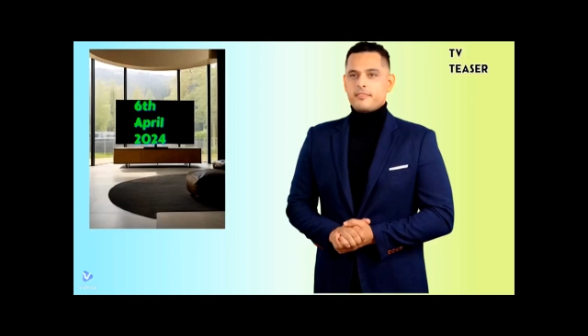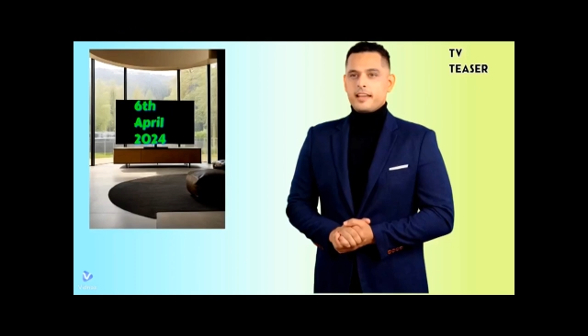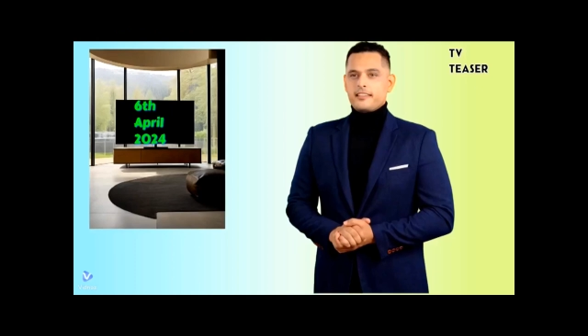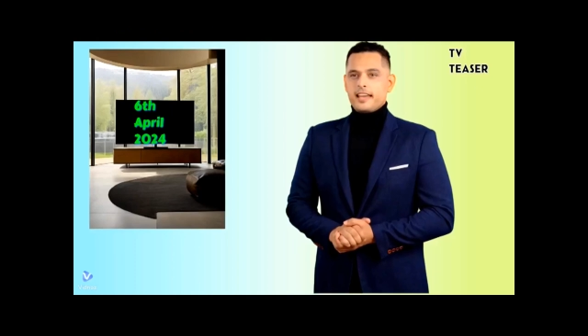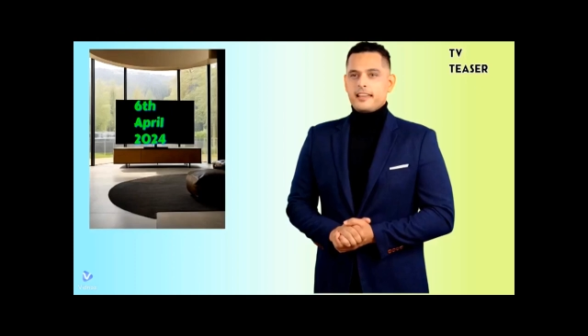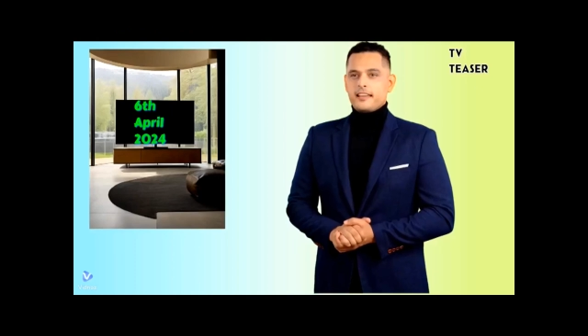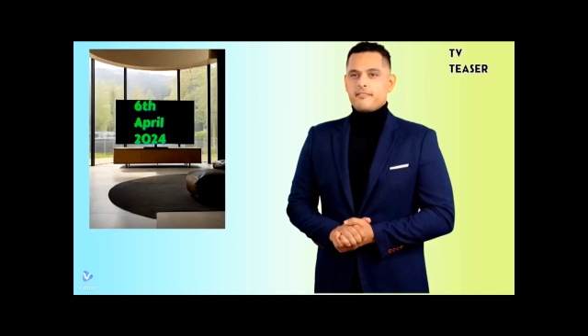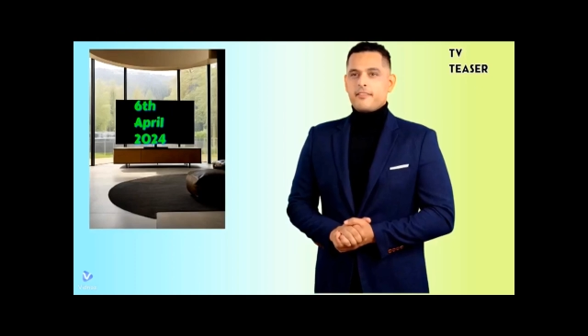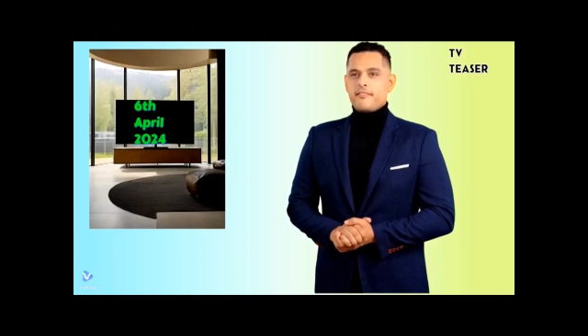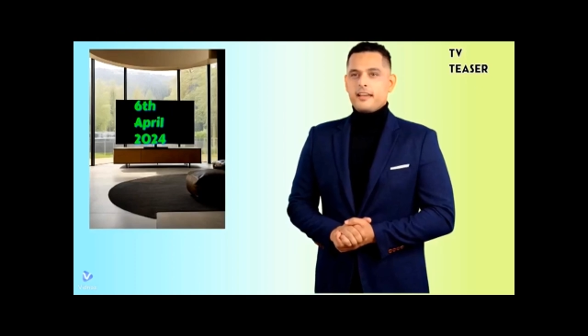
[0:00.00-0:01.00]
Exactly
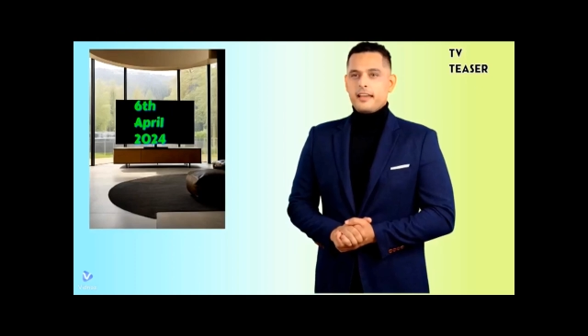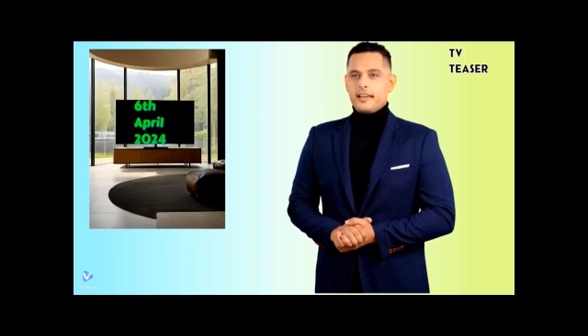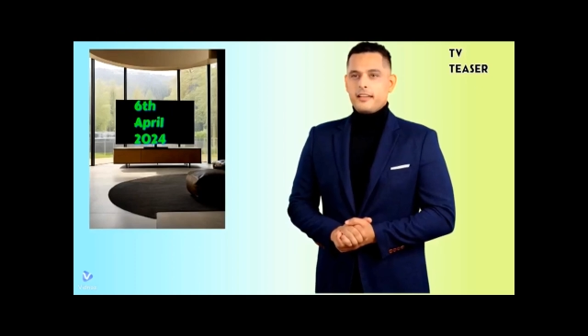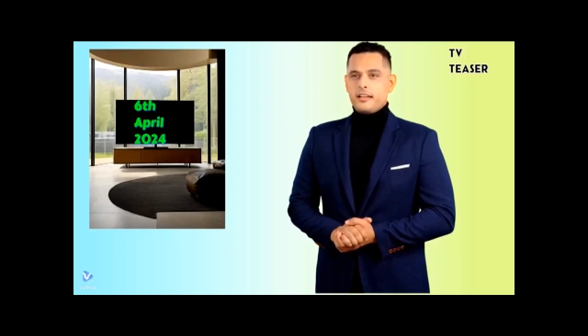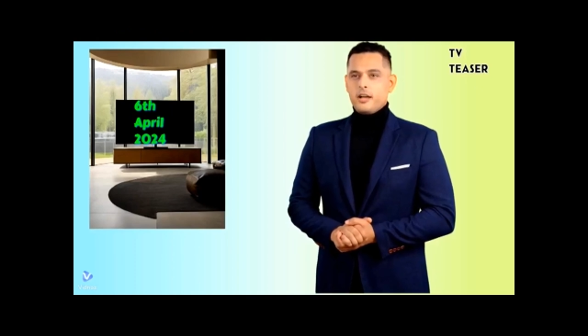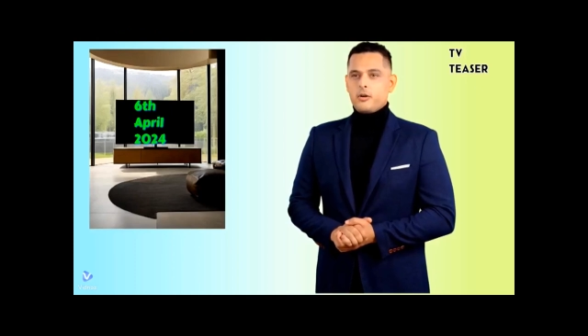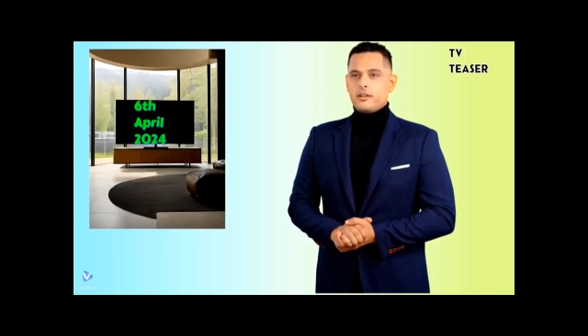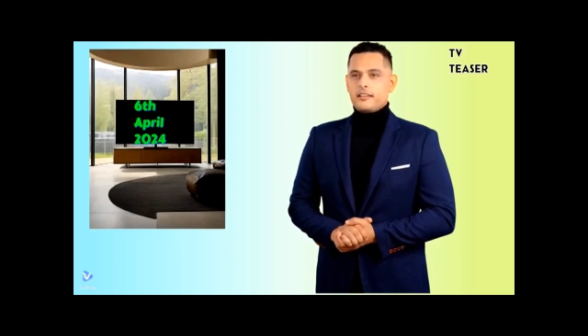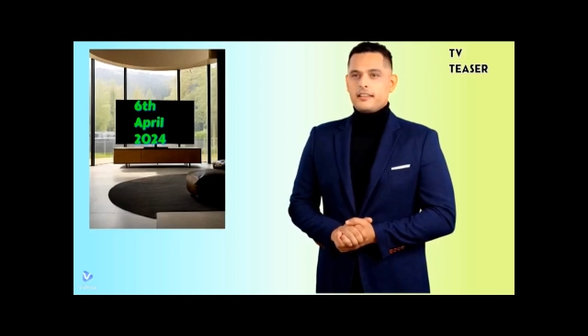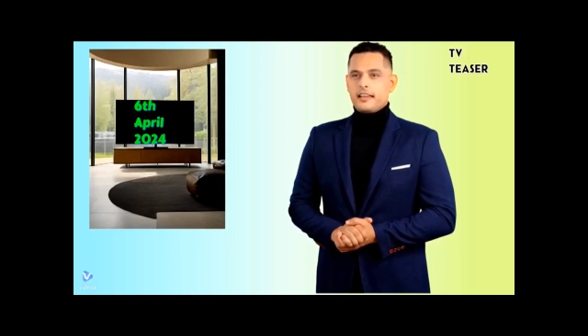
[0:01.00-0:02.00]
50 years ago,
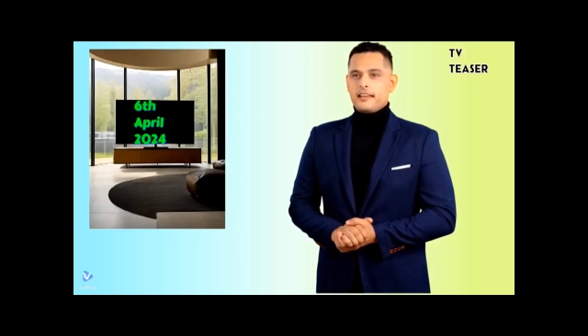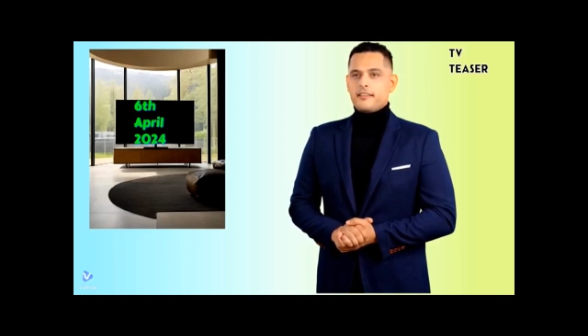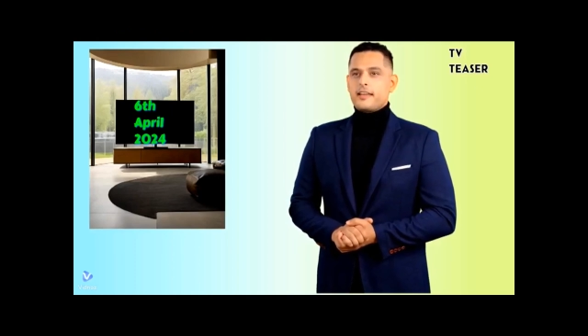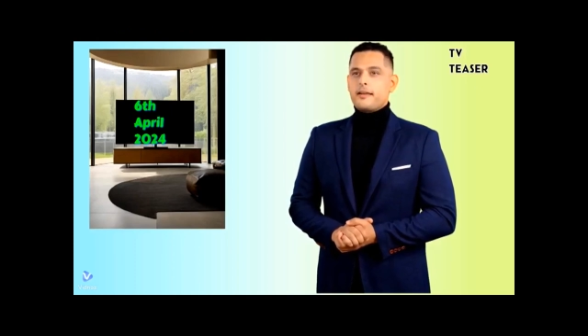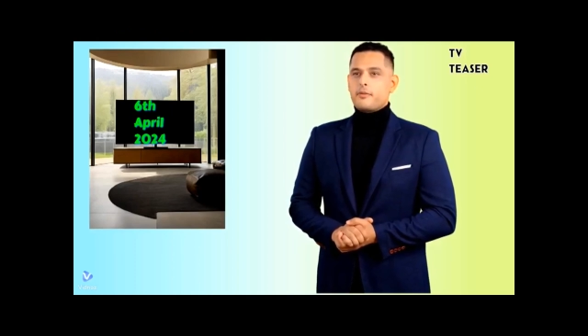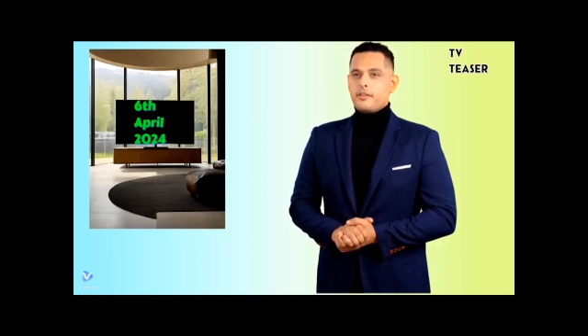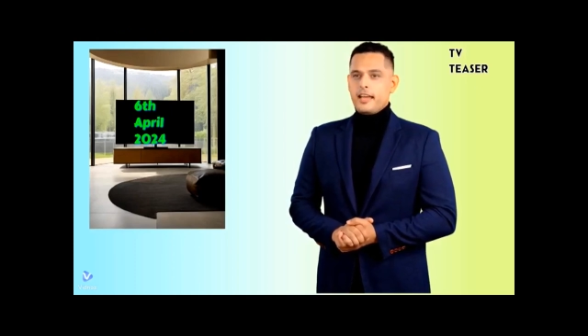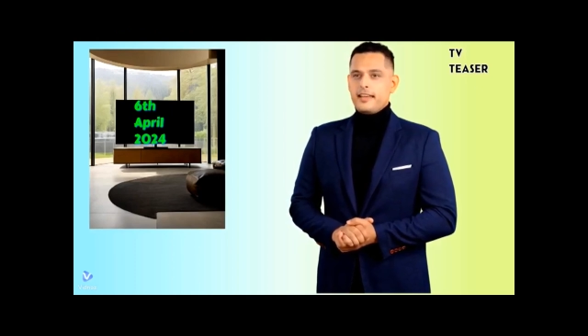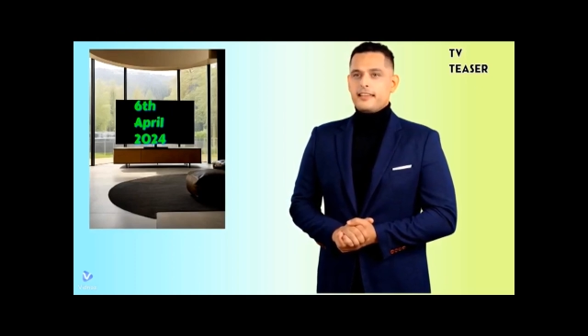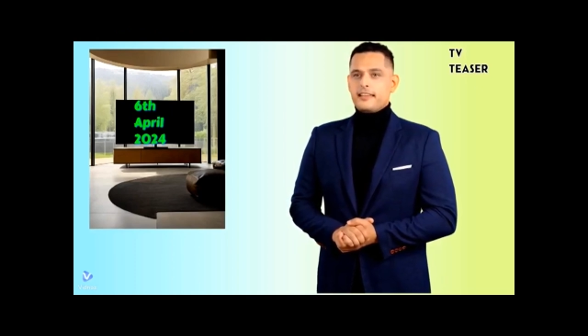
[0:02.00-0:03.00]
on the 6th of April
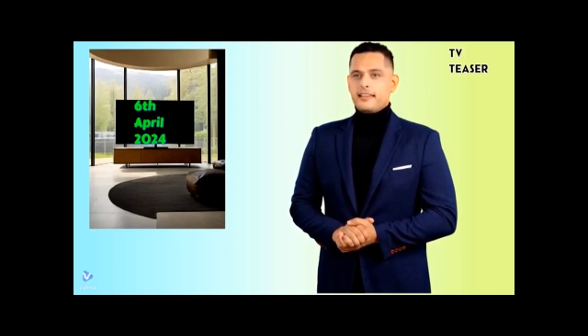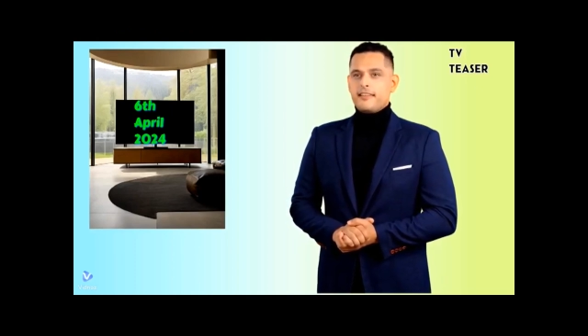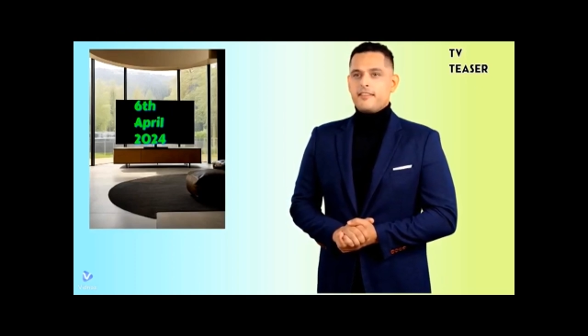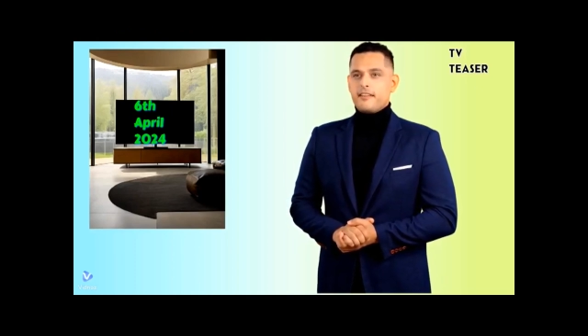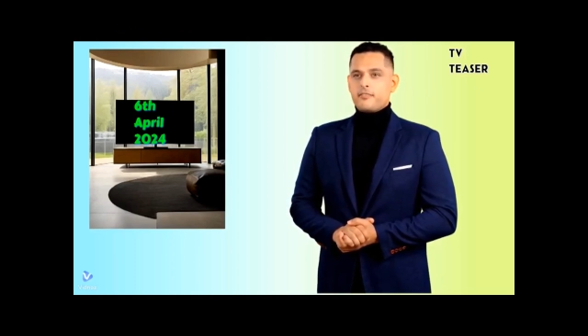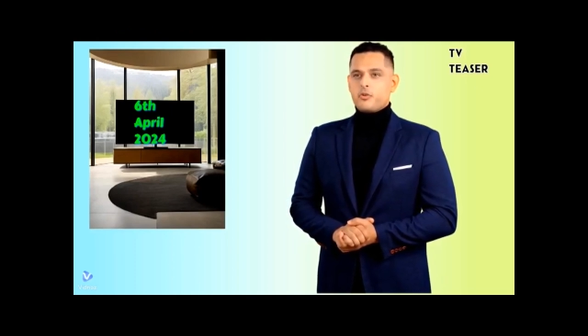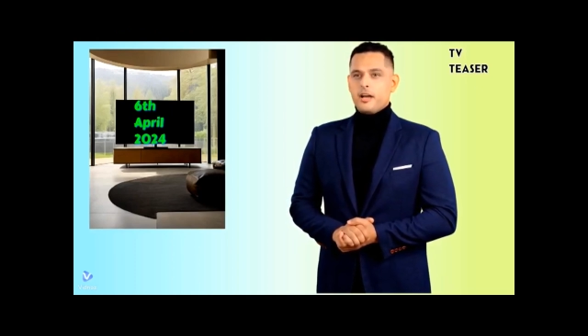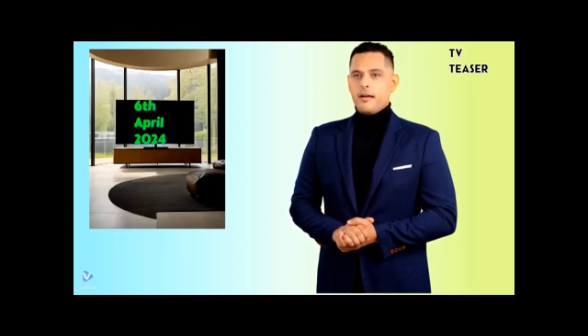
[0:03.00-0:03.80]
1974,